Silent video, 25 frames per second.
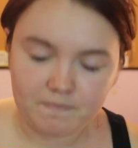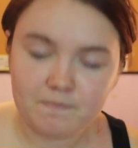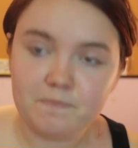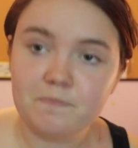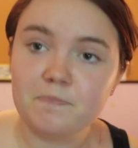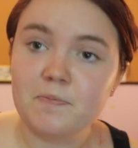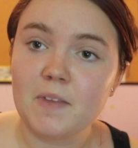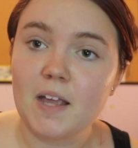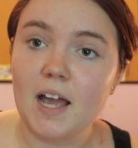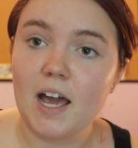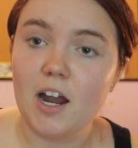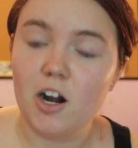
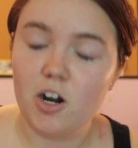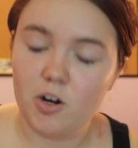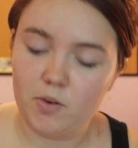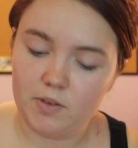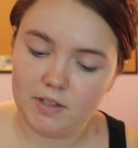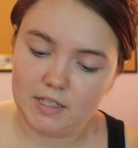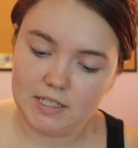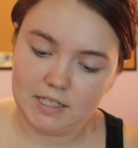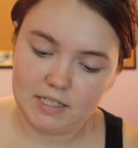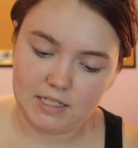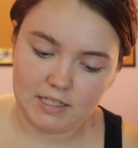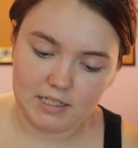I don't know
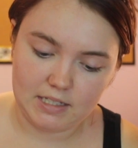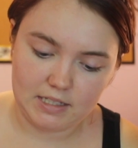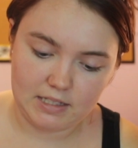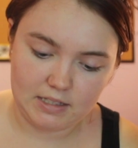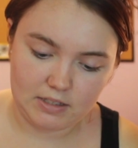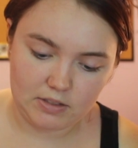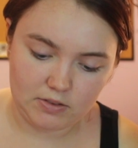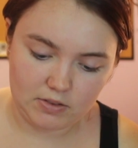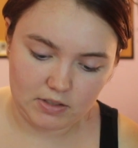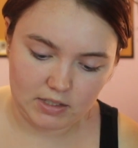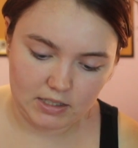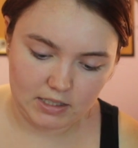what this is.
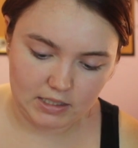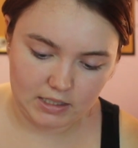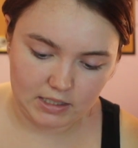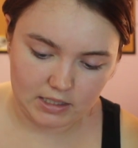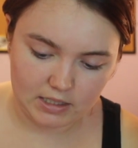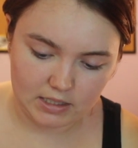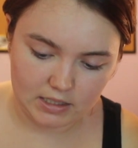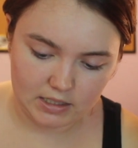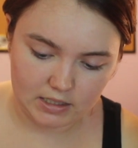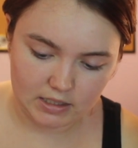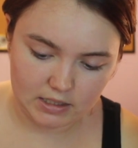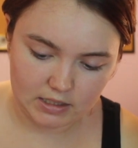So this
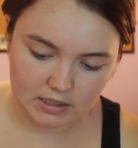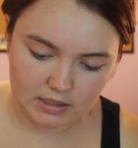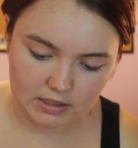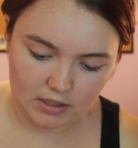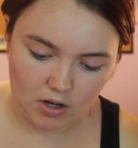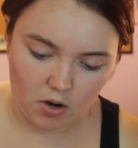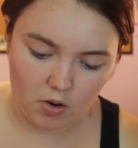is,